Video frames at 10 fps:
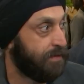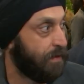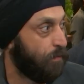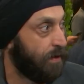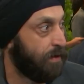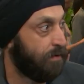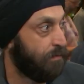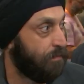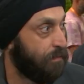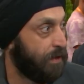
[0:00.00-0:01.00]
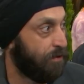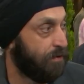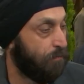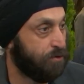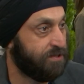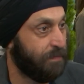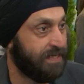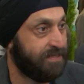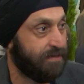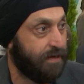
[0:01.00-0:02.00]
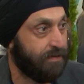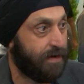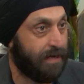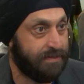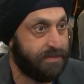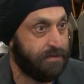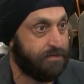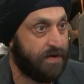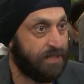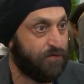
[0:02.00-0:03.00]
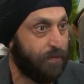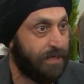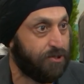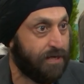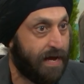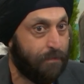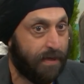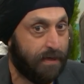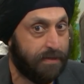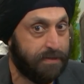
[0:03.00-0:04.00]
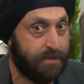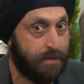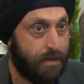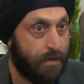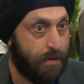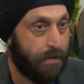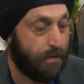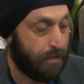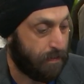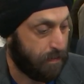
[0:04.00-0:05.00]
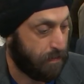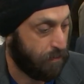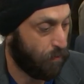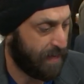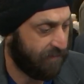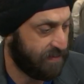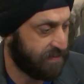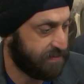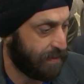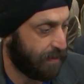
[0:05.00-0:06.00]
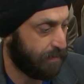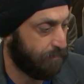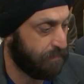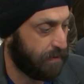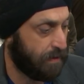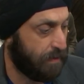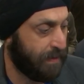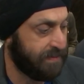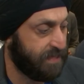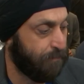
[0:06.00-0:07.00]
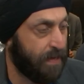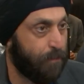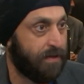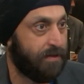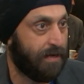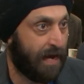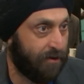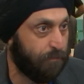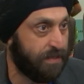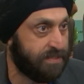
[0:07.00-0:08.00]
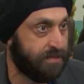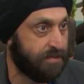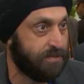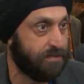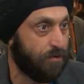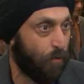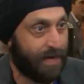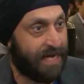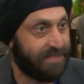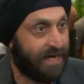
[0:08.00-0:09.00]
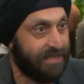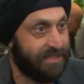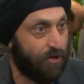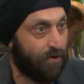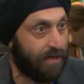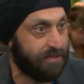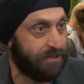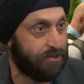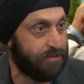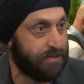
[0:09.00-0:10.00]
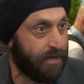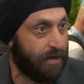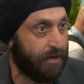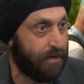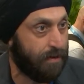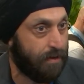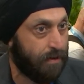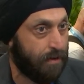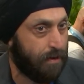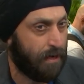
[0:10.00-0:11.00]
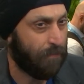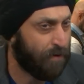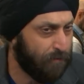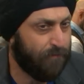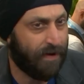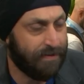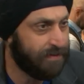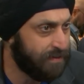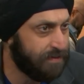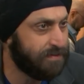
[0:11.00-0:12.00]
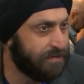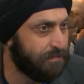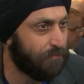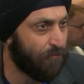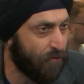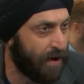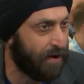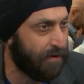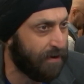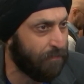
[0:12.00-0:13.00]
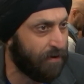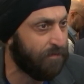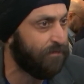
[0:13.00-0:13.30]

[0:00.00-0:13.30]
think we are, you know, the most amazing thing that I see the transformation happening is you would have these like amazing people in the line of business who would ask IT organizations, hey, I'm trying to find this trend and I'm trying to